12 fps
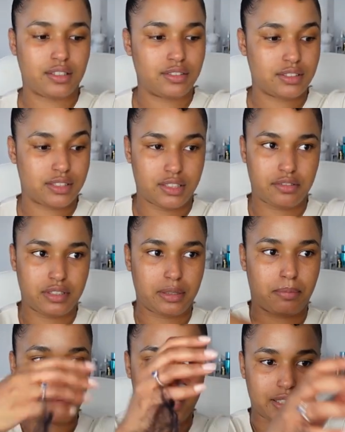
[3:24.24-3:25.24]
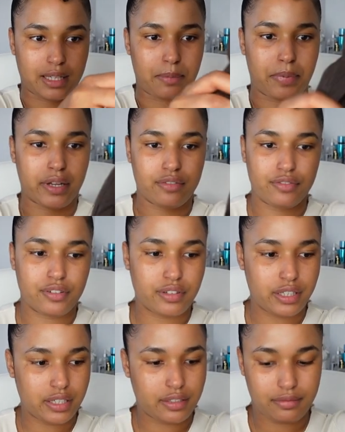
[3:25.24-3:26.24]
considering the price I paid for
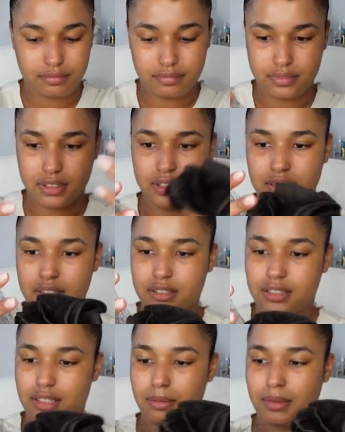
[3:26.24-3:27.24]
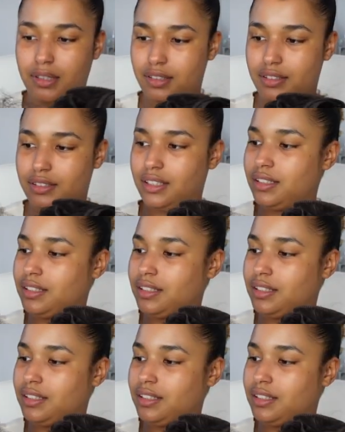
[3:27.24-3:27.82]
it. Come on.